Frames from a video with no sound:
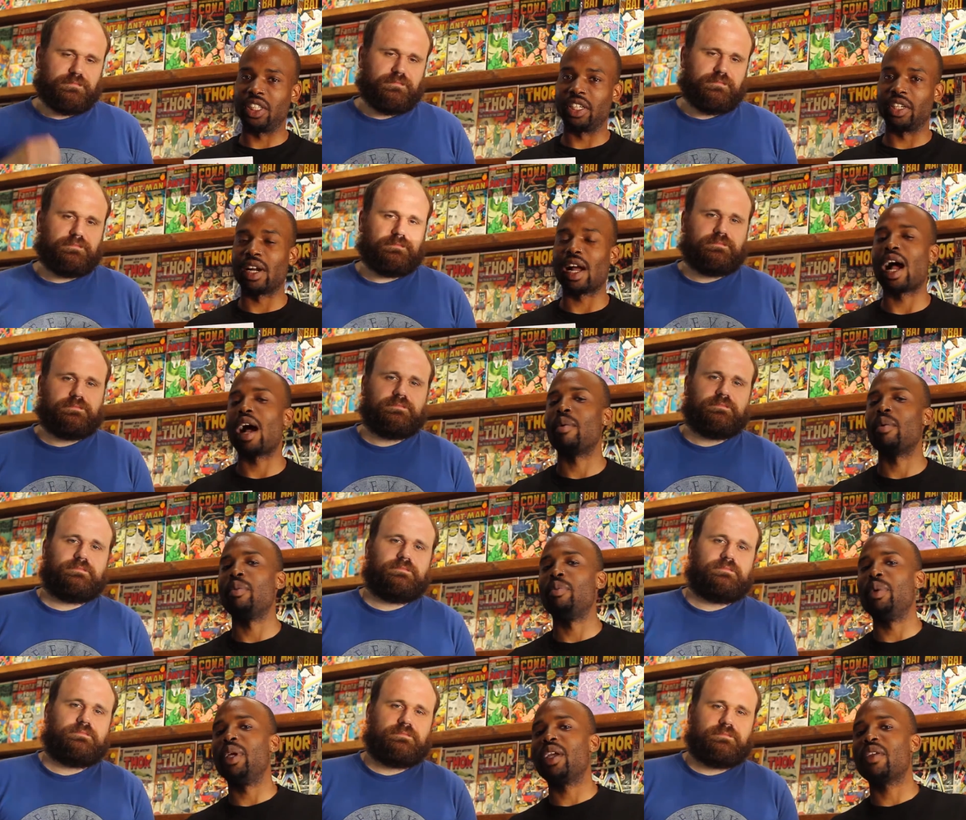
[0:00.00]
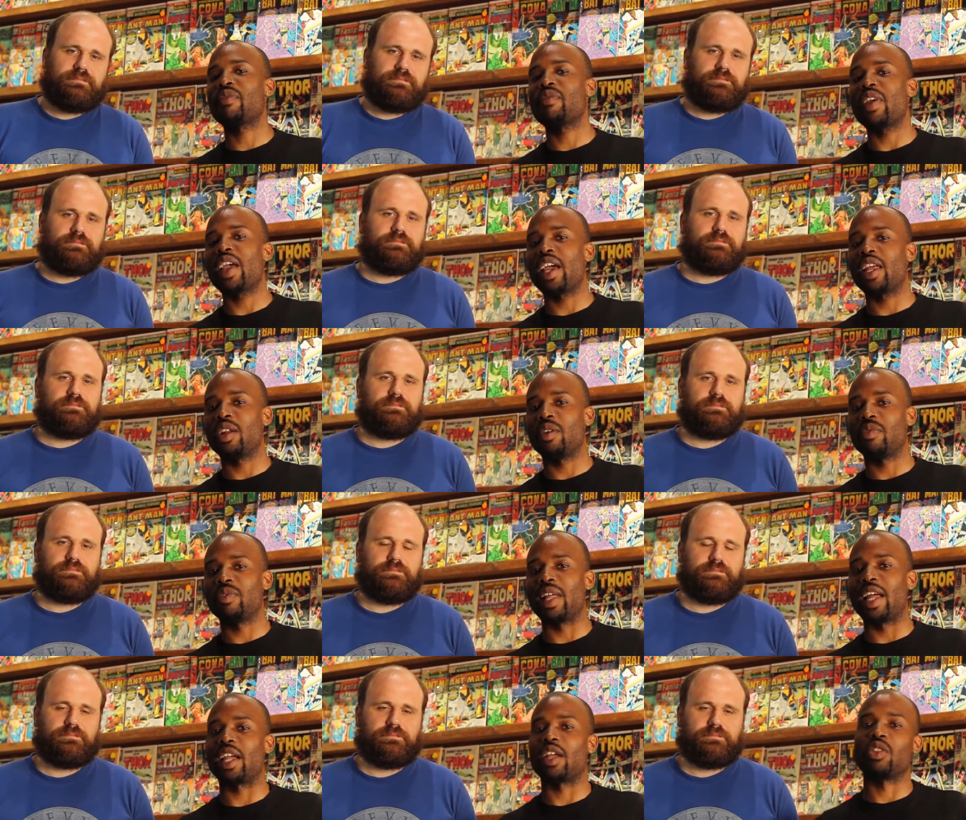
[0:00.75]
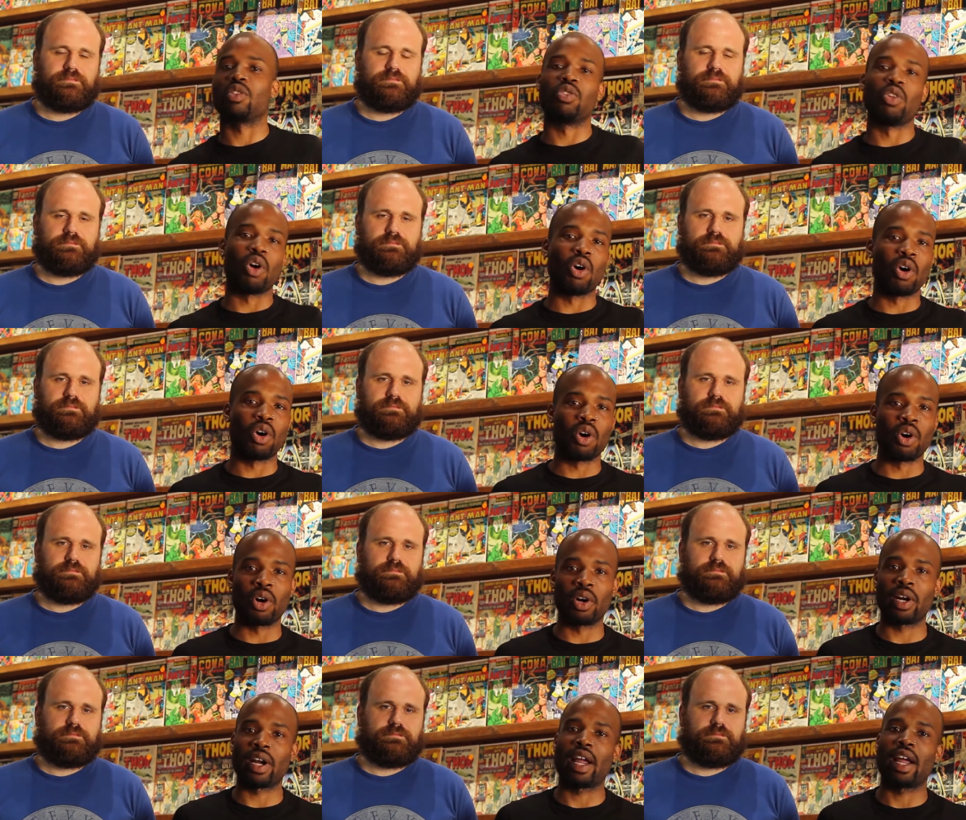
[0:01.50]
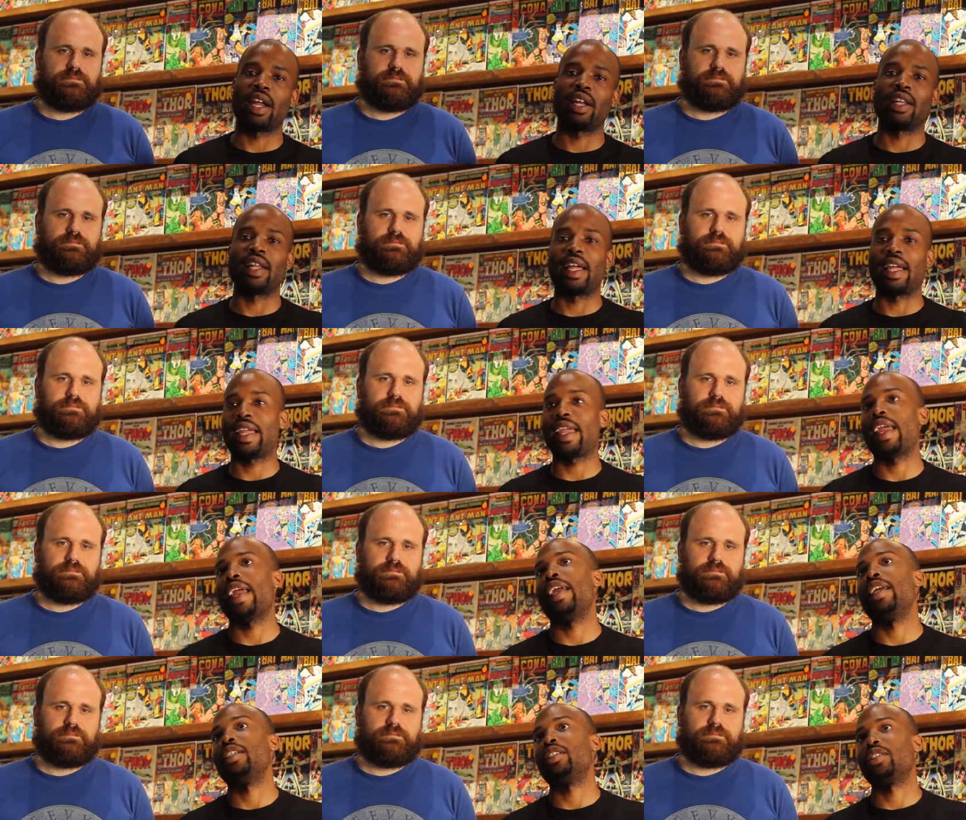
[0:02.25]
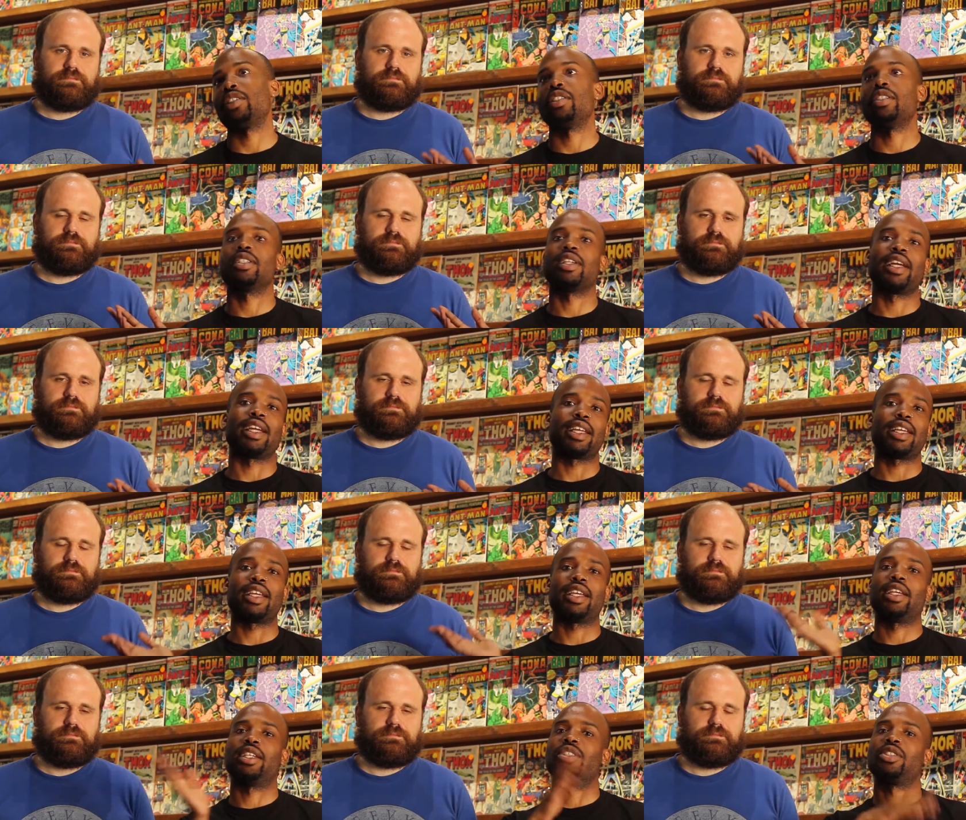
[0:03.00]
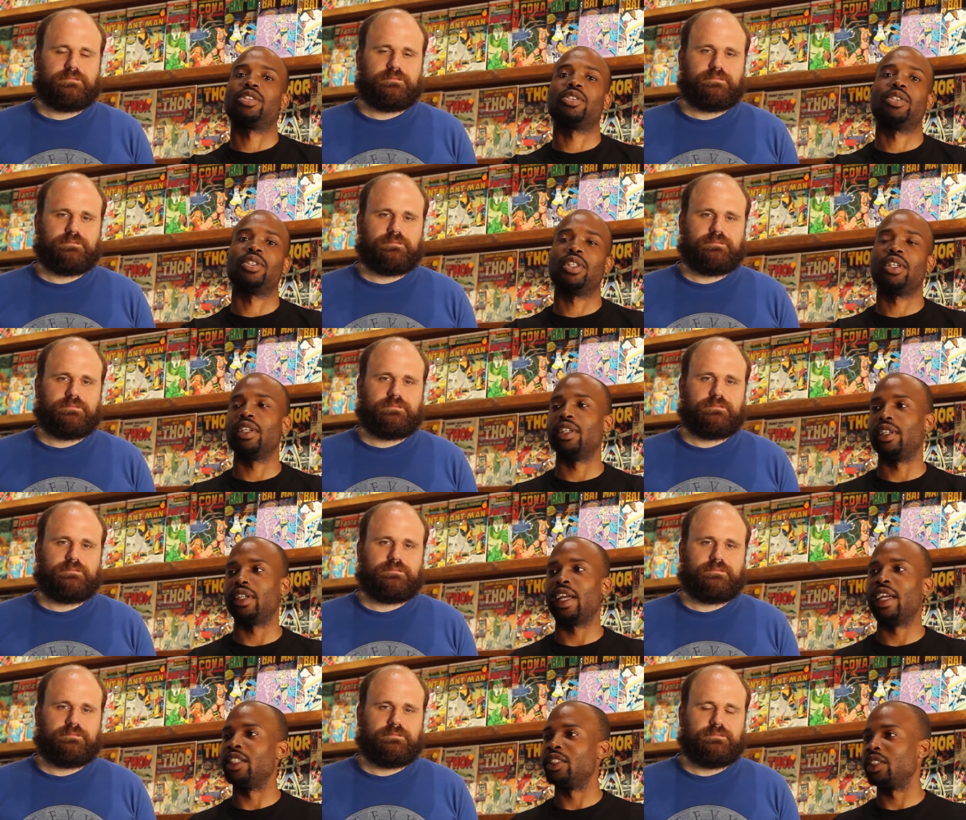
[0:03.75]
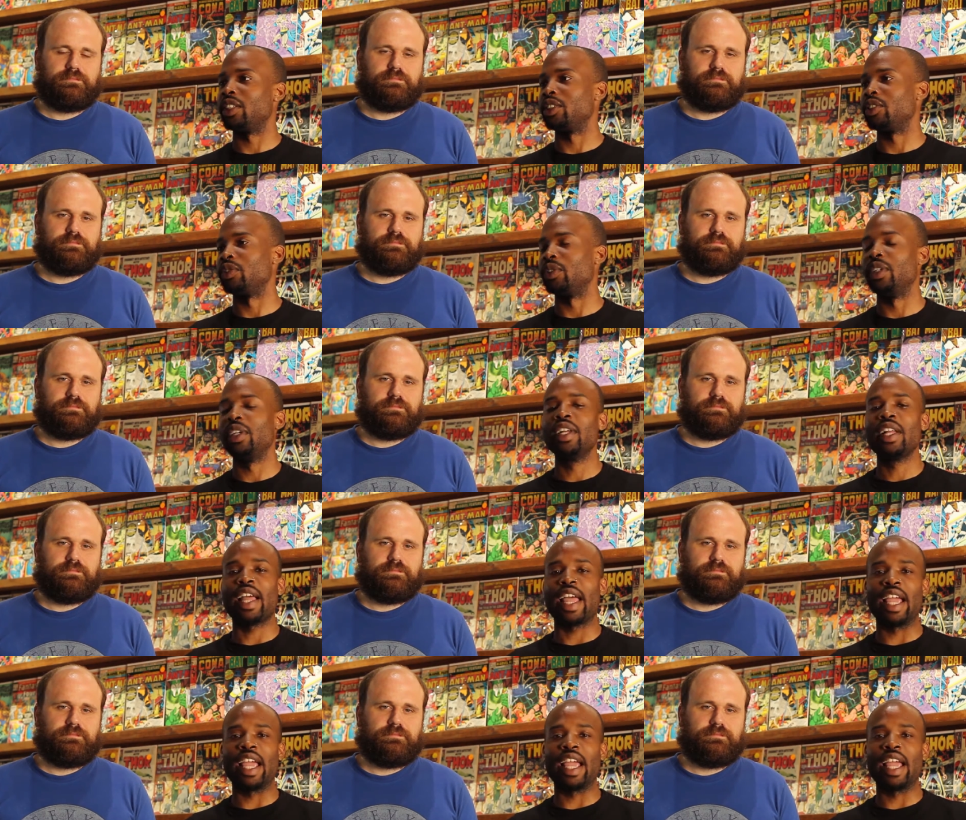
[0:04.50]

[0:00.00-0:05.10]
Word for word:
Speaker 1: year. I'm a big fan of like lore and like ancient like history, uh, ancient history,